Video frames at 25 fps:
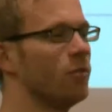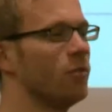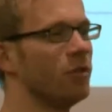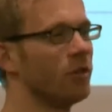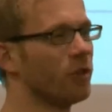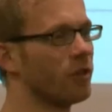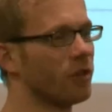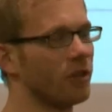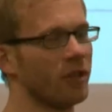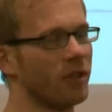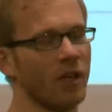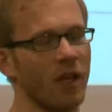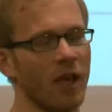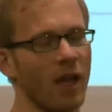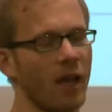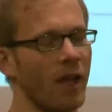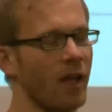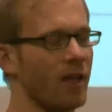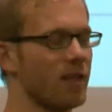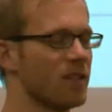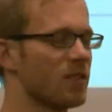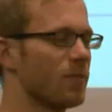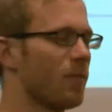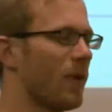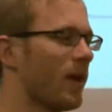You could
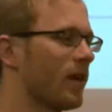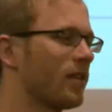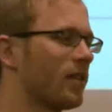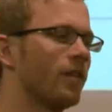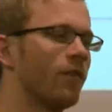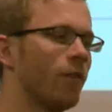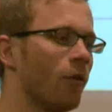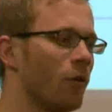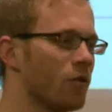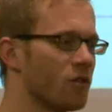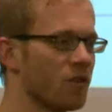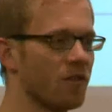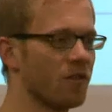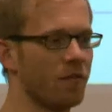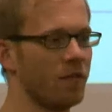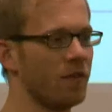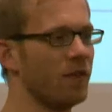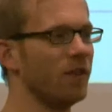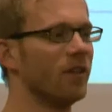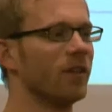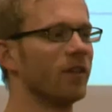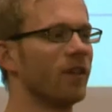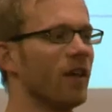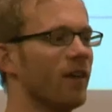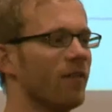inspect the version
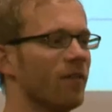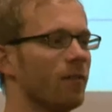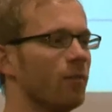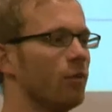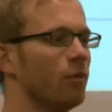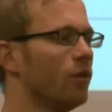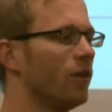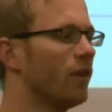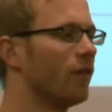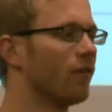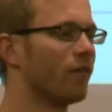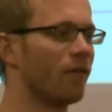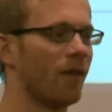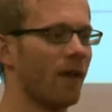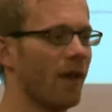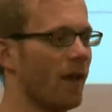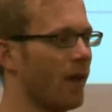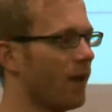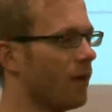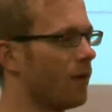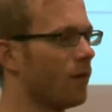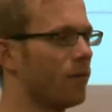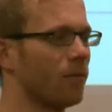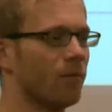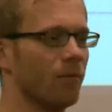field, have a Boolean
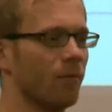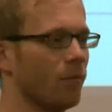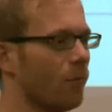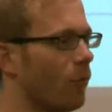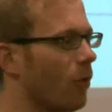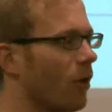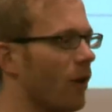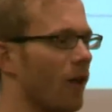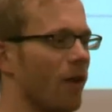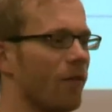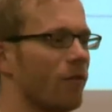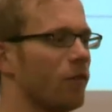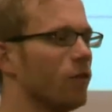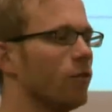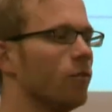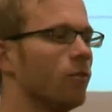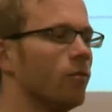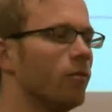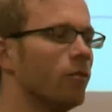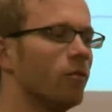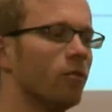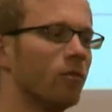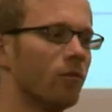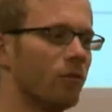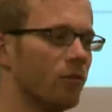flag, what have you.
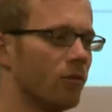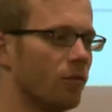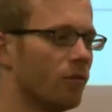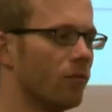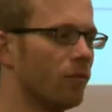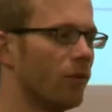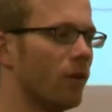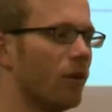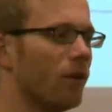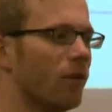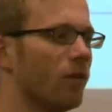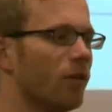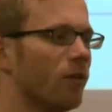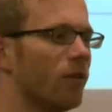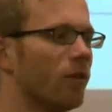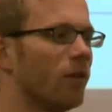Right?